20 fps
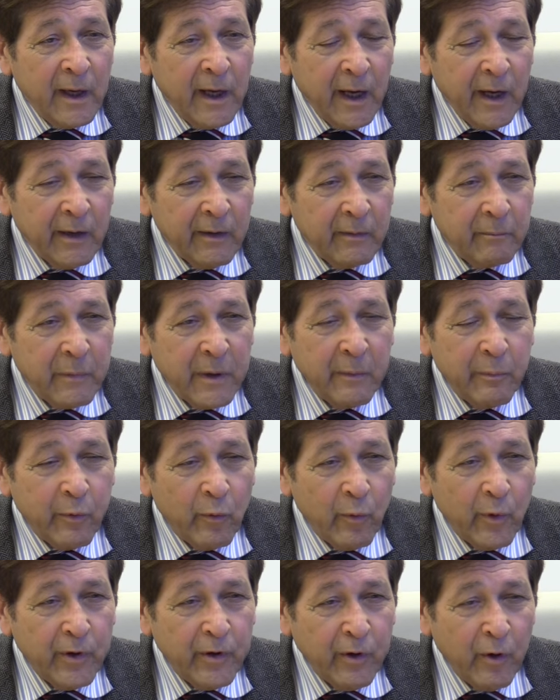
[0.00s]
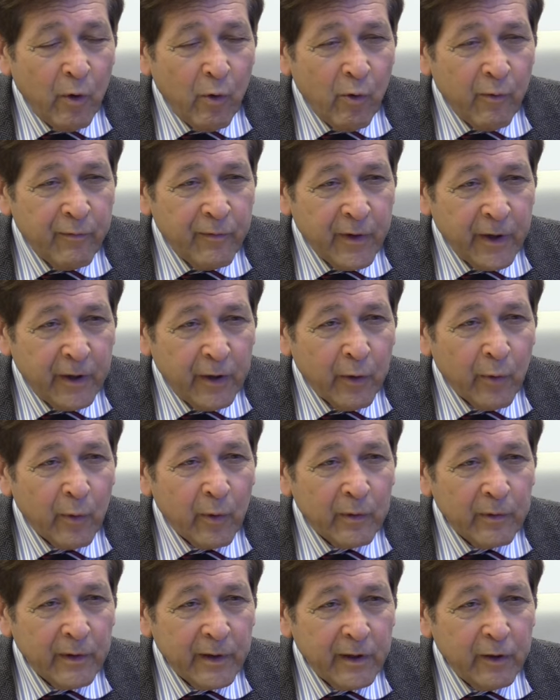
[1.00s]
And people would know if they
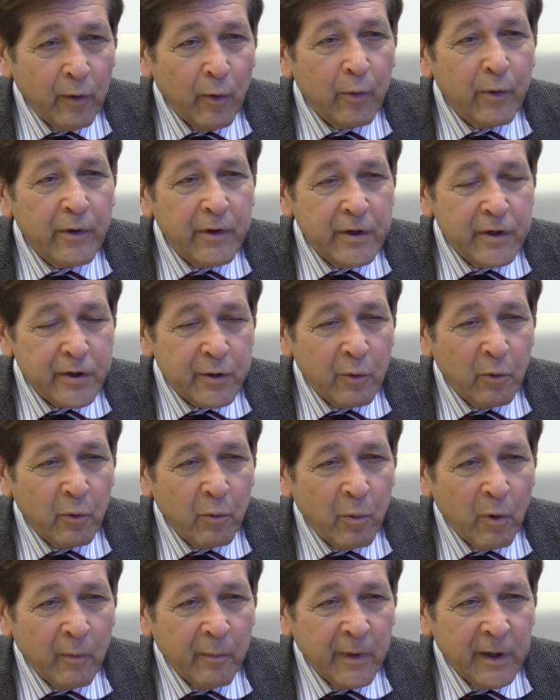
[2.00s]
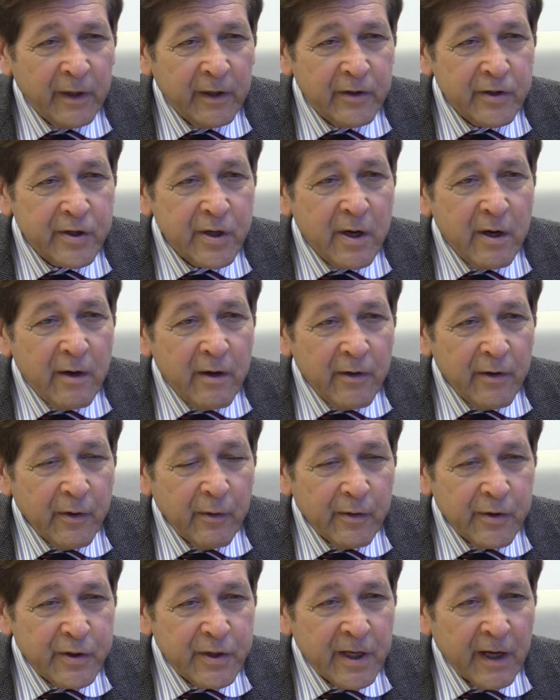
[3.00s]
currently go to these school board meetings,
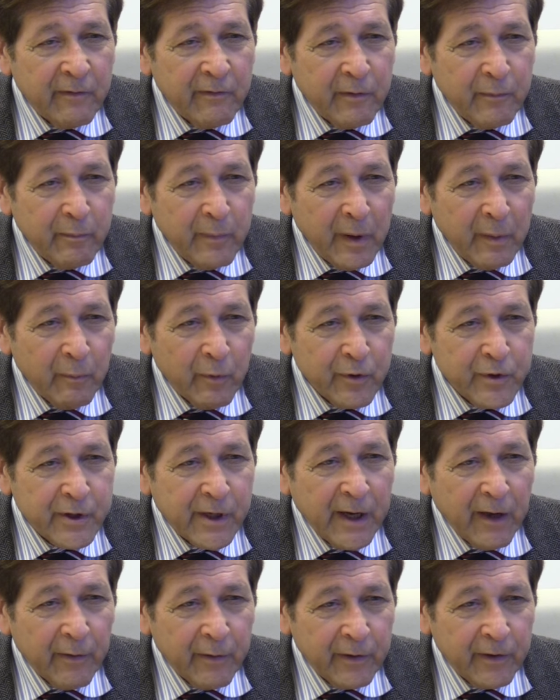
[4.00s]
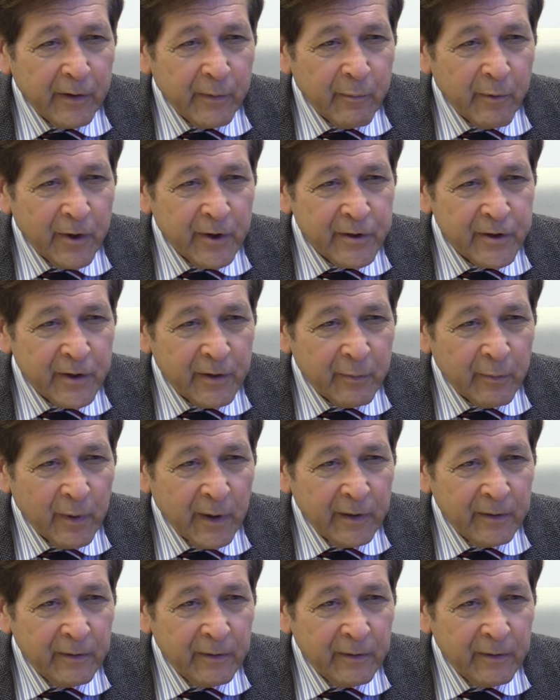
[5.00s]
there's 7 members counting the president, right?